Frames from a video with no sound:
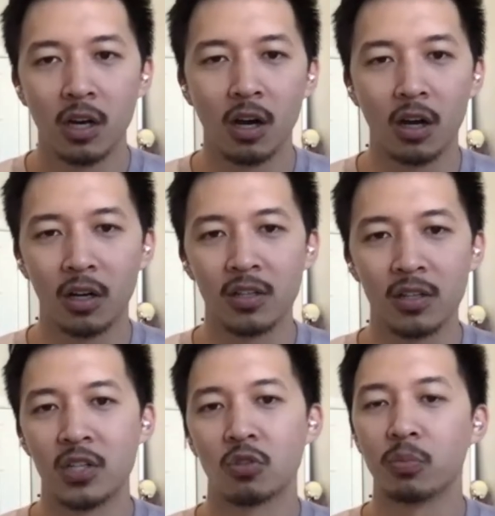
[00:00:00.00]
on a
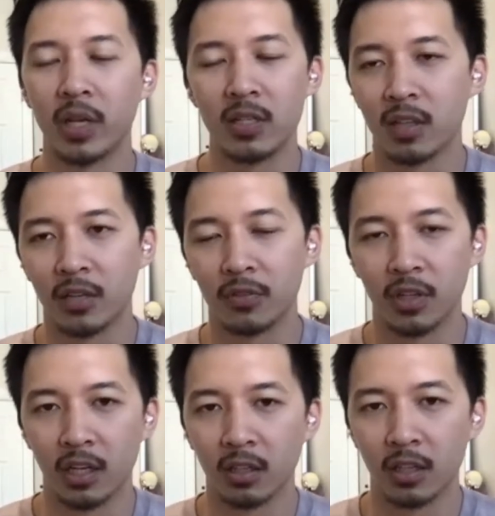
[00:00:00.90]
central baseline for
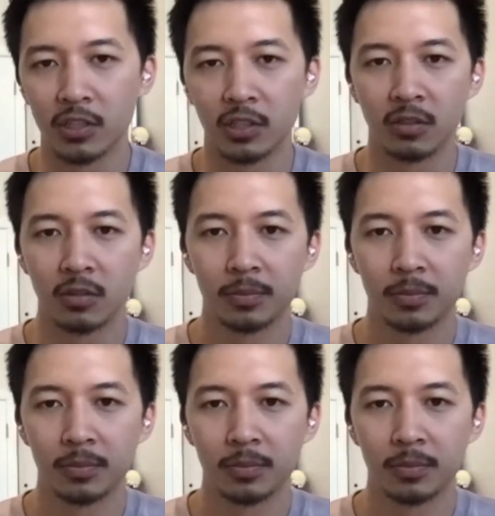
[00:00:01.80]
data collection.